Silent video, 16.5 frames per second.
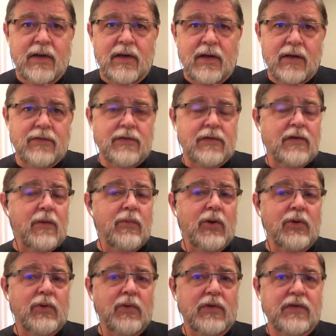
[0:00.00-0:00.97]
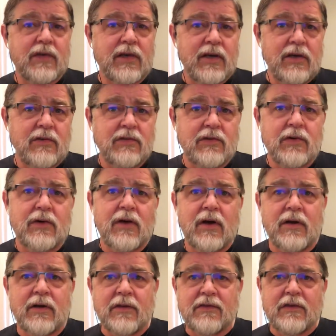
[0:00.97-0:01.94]
If someone was injured
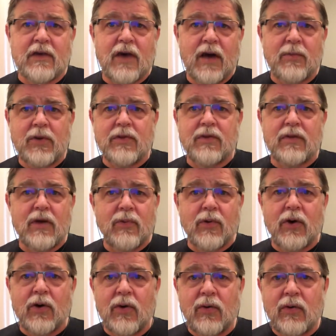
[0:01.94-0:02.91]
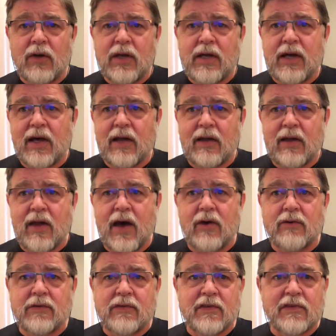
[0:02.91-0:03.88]
on a Sabbath, they were only
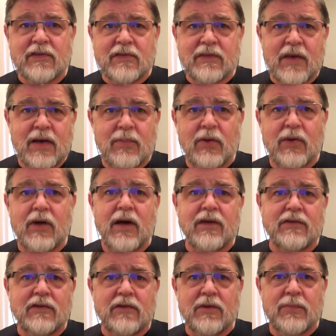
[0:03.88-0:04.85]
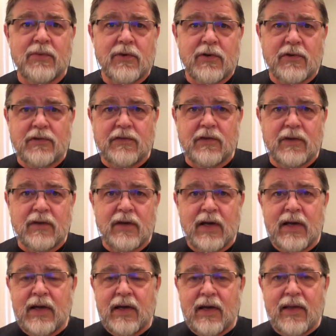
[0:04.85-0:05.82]
allowed to stabilize the person
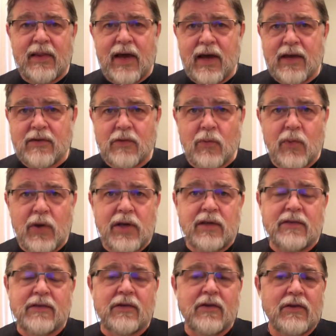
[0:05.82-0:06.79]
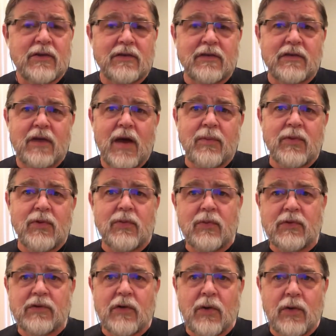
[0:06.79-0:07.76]
and had to wait until the Sabbath
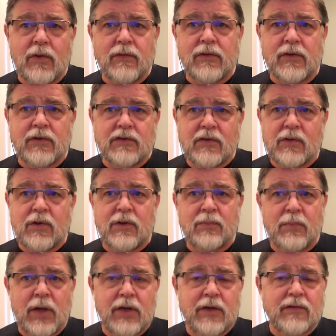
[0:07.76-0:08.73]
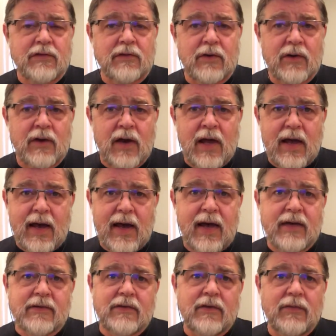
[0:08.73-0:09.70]
was over to administer
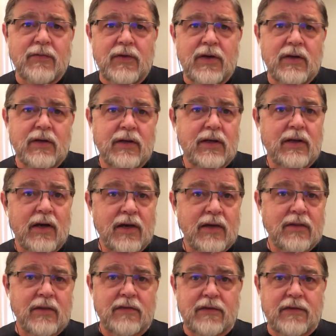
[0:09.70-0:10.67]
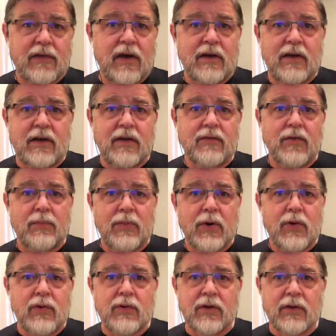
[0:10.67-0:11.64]
acts of healing, like the setting of a
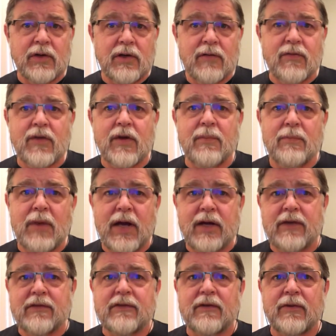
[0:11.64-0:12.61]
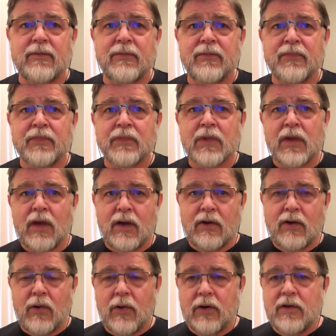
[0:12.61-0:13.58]
bone or give them medicine.
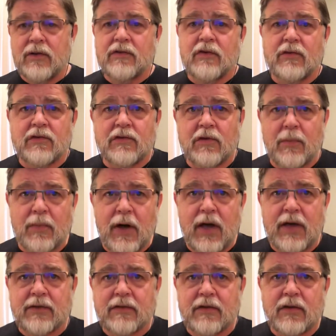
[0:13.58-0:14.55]
according to Shabbat